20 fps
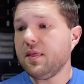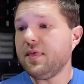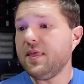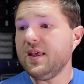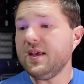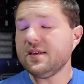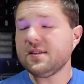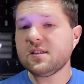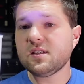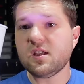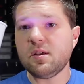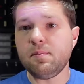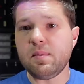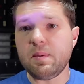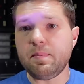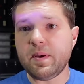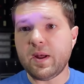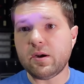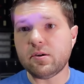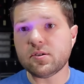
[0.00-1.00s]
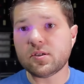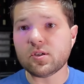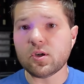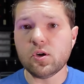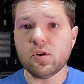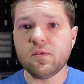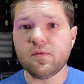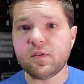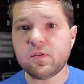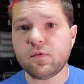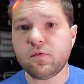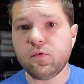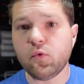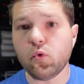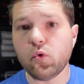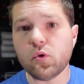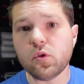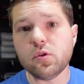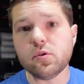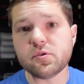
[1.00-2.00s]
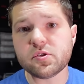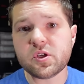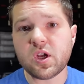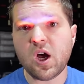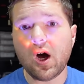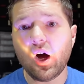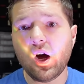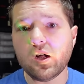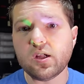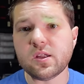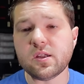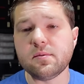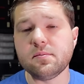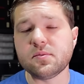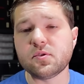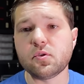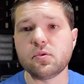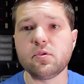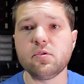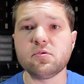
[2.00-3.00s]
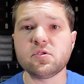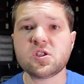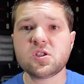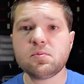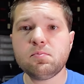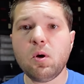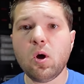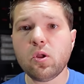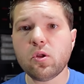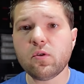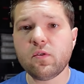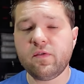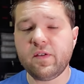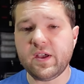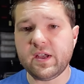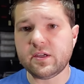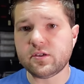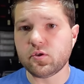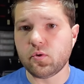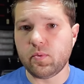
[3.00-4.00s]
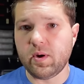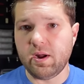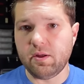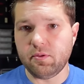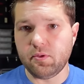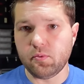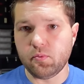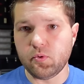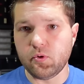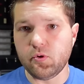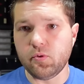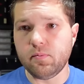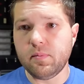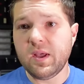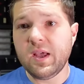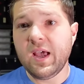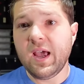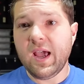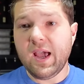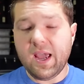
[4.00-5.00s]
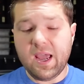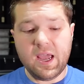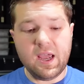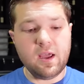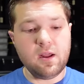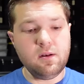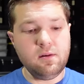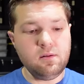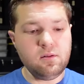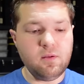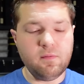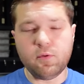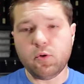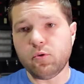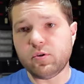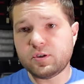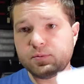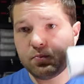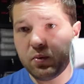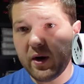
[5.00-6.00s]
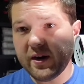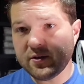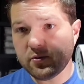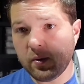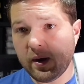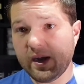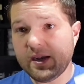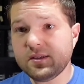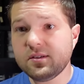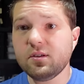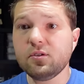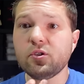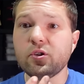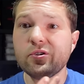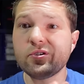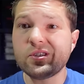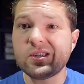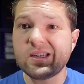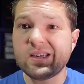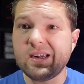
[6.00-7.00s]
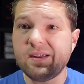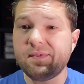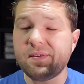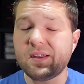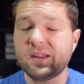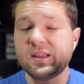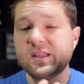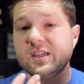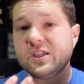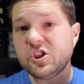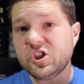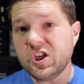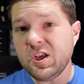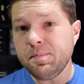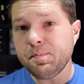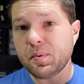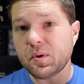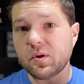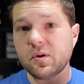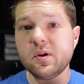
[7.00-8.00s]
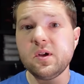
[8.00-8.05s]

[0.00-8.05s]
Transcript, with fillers: This can be better served for those columns or those smaller things around the room. And of course, price-wise, they're significantly cheaper.